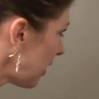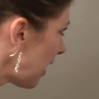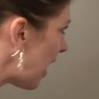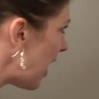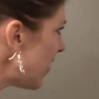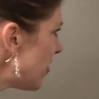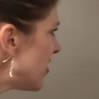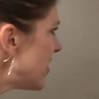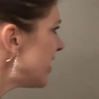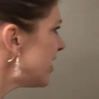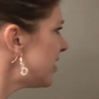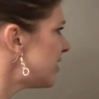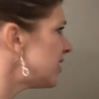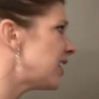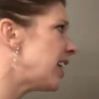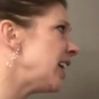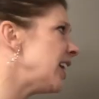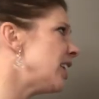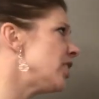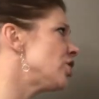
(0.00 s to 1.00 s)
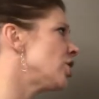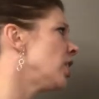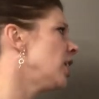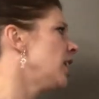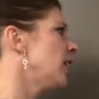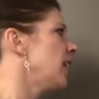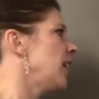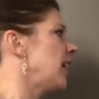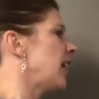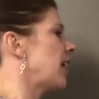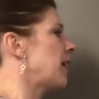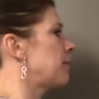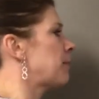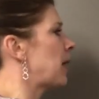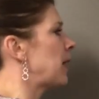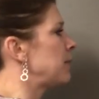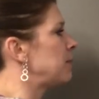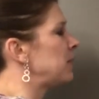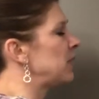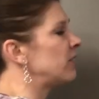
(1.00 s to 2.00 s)
At this stage, it
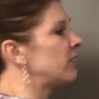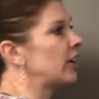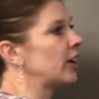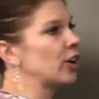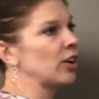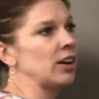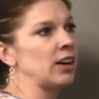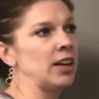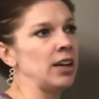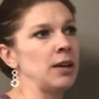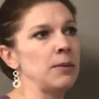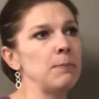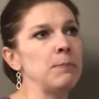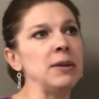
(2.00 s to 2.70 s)
might be very